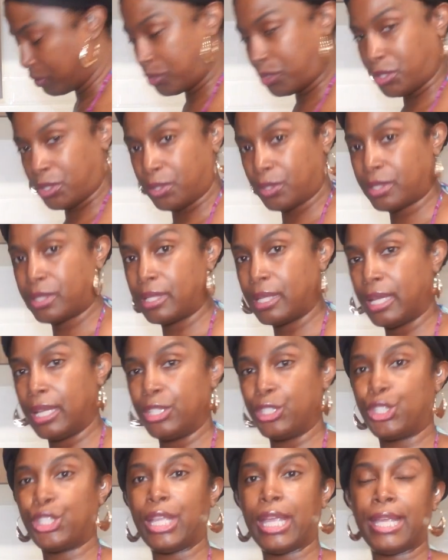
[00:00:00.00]
juice
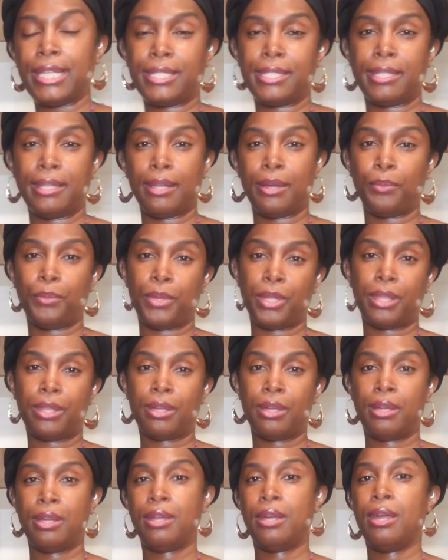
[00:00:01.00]
and chasing it with
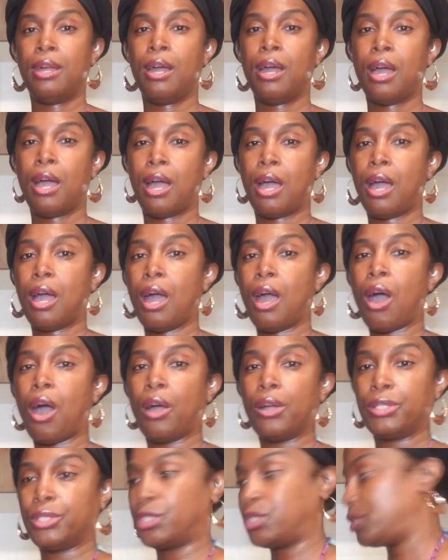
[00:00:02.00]

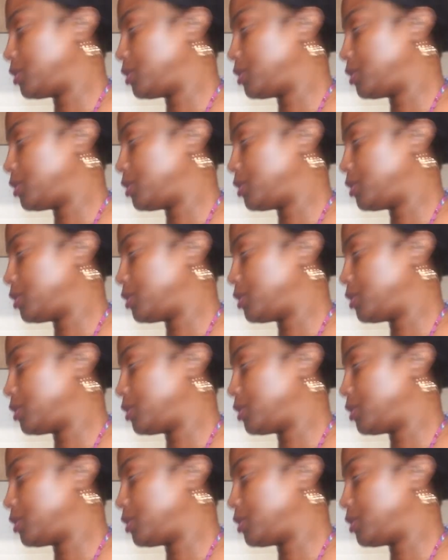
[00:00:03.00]
orange